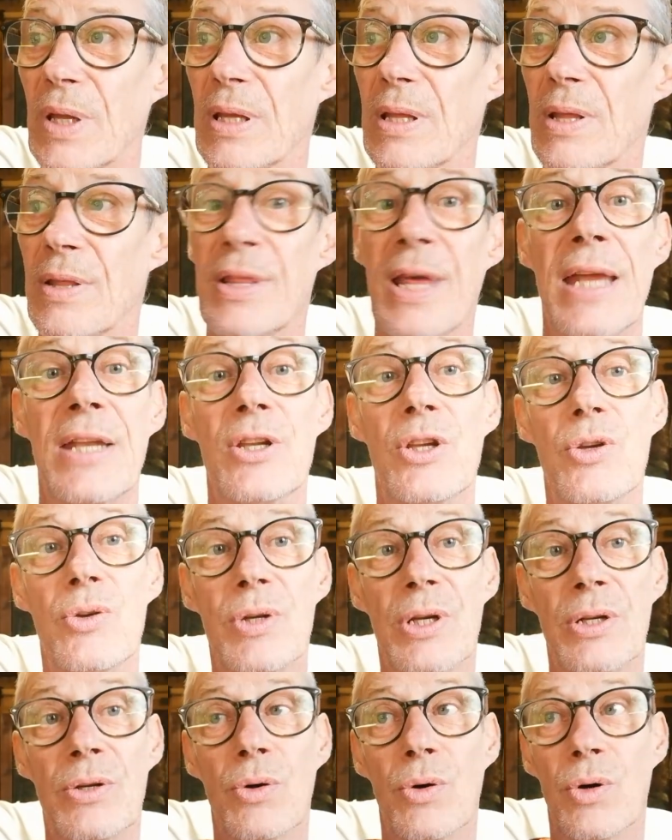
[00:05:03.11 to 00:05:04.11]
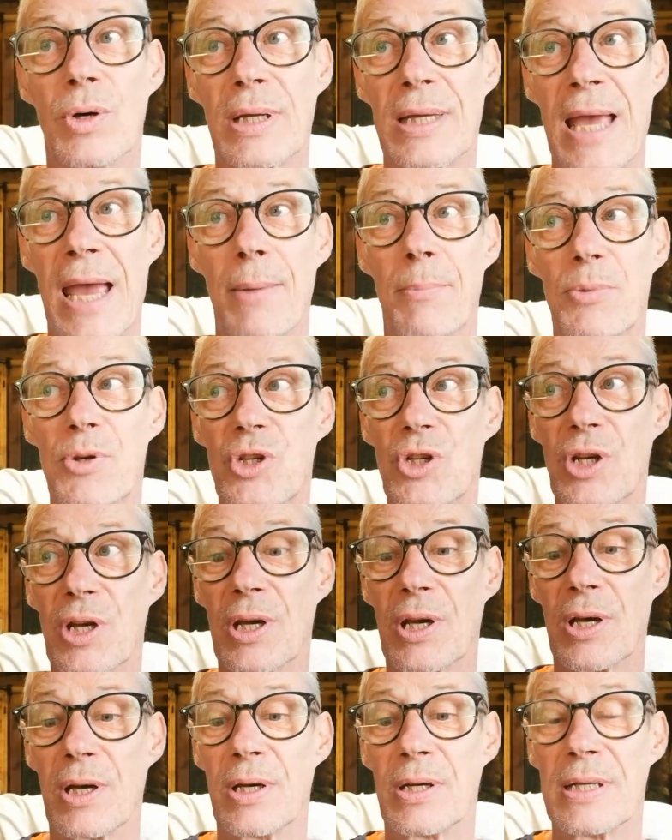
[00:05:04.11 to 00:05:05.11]
you can
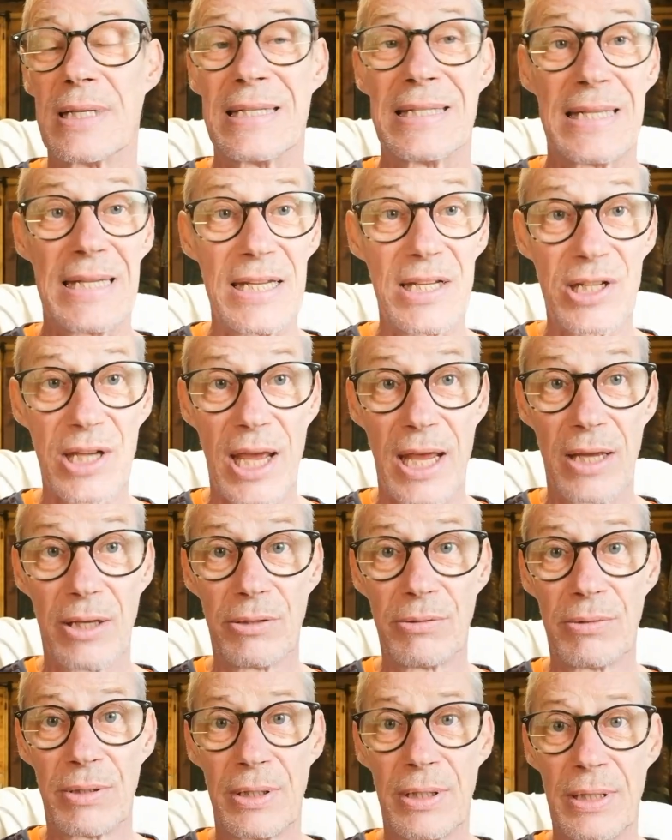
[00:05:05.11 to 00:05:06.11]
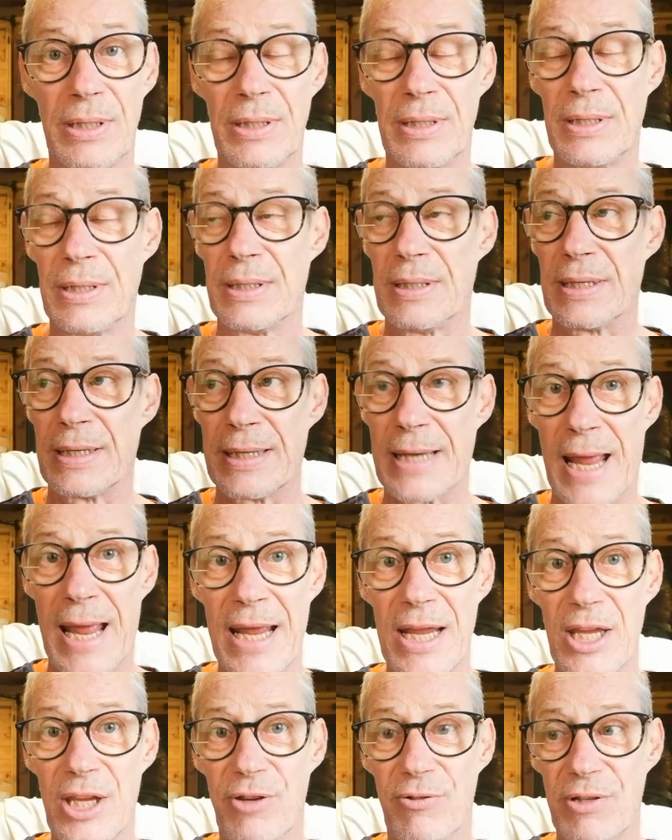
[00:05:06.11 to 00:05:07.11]
capture detail and
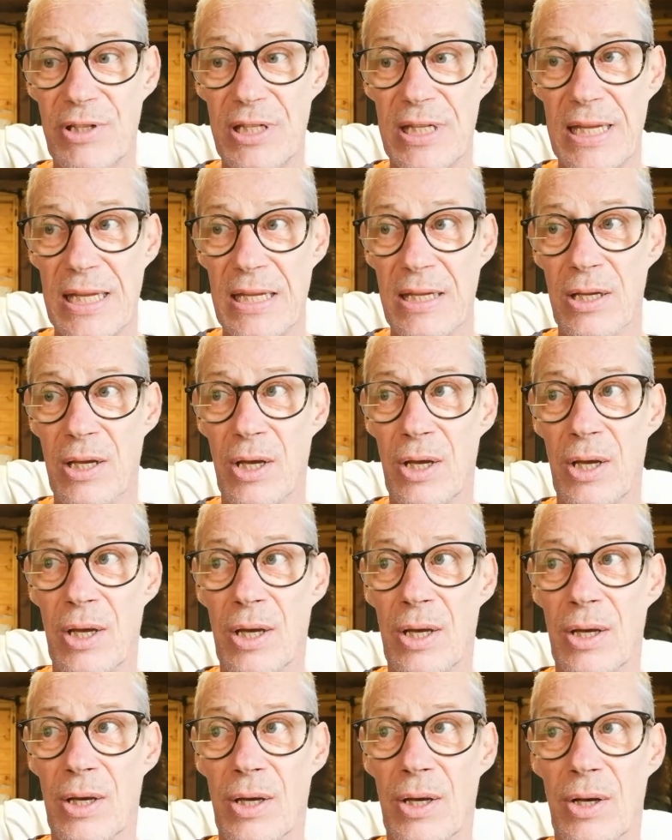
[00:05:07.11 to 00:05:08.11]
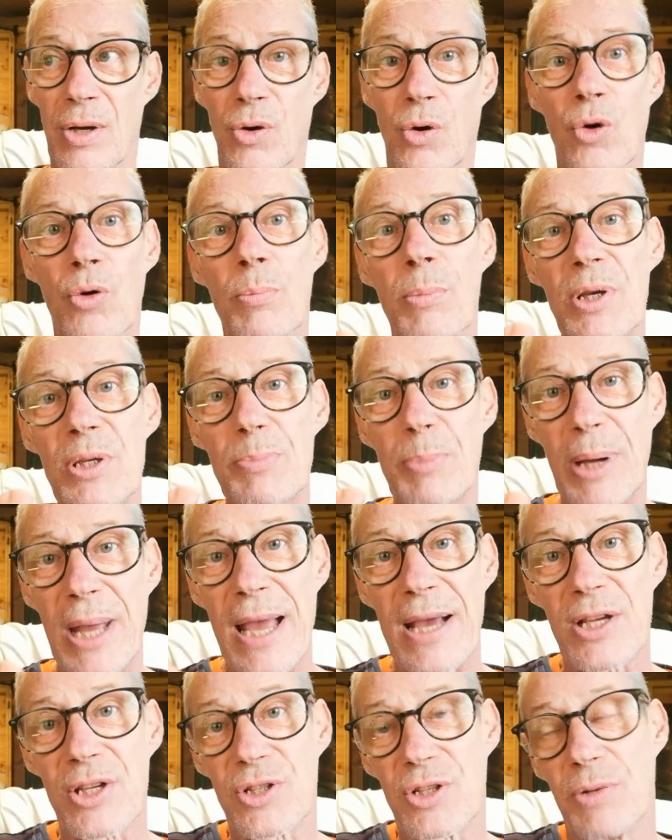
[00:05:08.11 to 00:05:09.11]
accuracy almost by
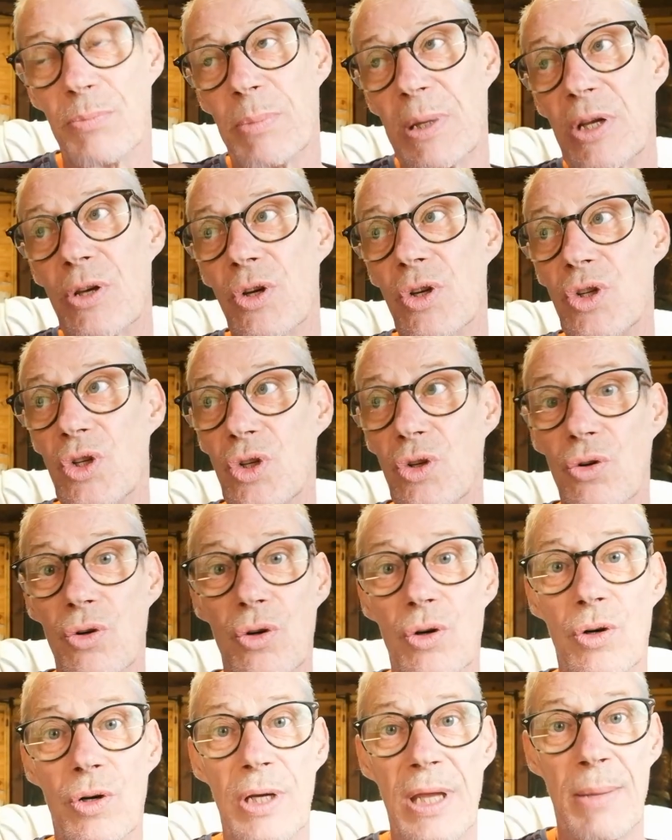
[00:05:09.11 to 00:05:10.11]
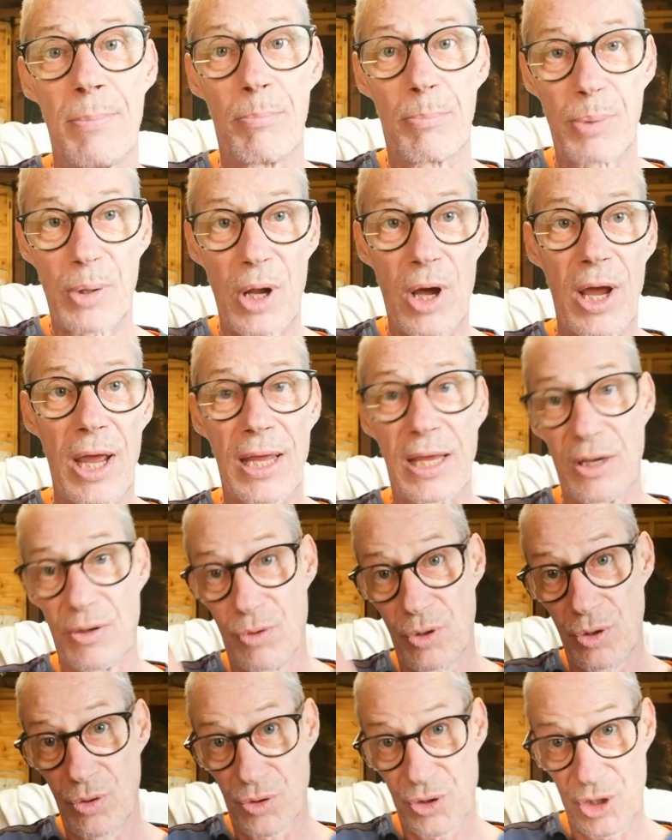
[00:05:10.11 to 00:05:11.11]
accident because you're implying it or
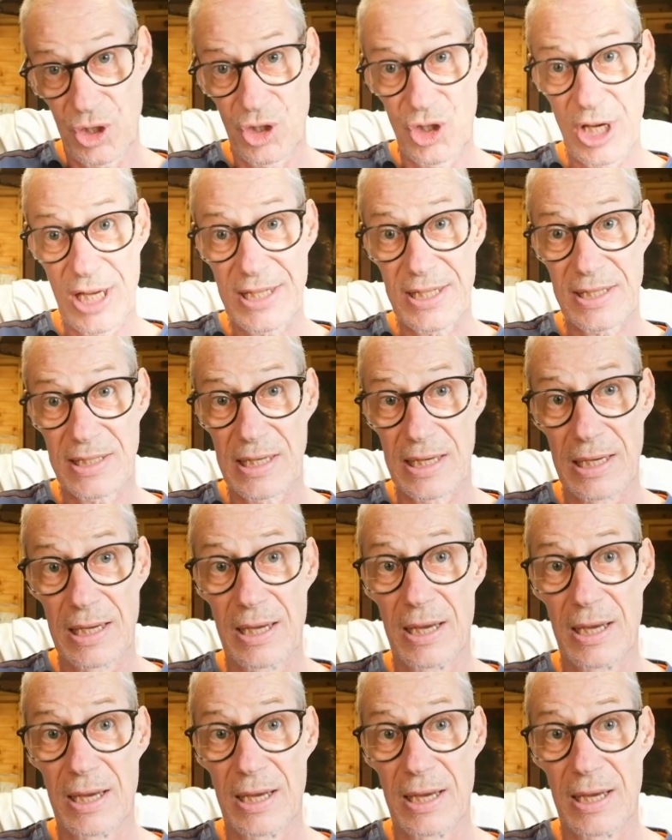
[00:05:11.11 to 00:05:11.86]
you're suggesting it.